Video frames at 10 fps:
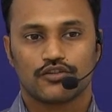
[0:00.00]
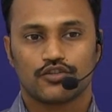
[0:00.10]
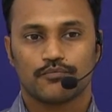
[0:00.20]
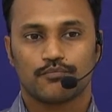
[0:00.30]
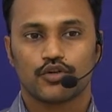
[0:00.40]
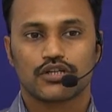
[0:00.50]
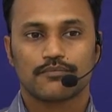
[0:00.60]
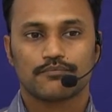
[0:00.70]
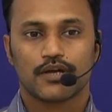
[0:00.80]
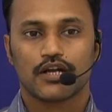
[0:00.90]
to put
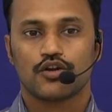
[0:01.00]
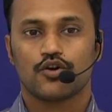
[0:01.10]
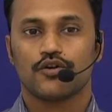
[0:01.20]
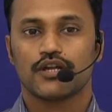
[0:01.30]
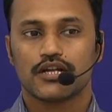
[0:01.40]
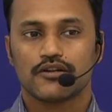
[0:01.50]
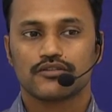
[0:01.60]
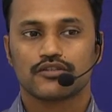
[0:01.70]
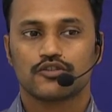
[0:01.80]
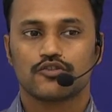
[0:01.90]
up
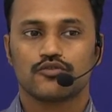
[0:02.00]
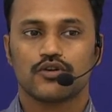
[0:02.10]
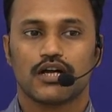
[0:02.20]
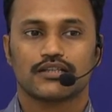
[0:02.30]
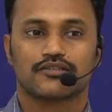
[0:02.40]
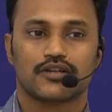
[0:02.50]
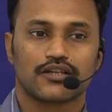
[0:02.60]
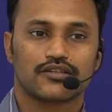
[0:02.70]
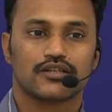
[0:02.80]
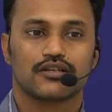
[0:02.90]
coherence through a
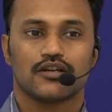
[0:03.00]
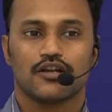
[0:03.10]
structure